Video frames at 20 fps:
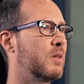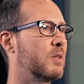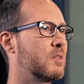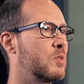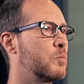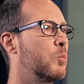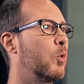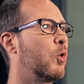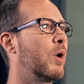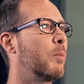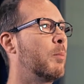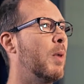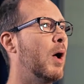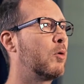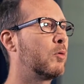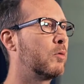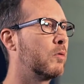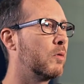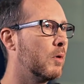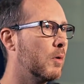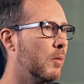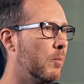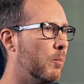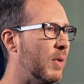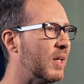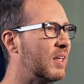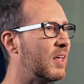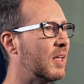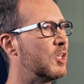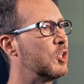It's more about
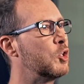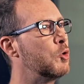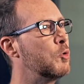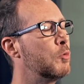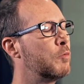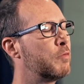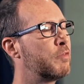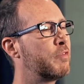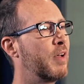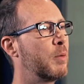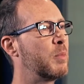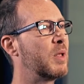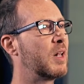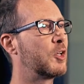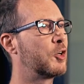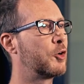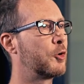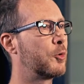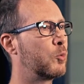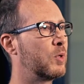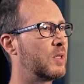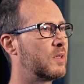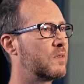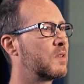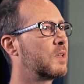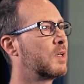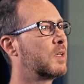making you familiar with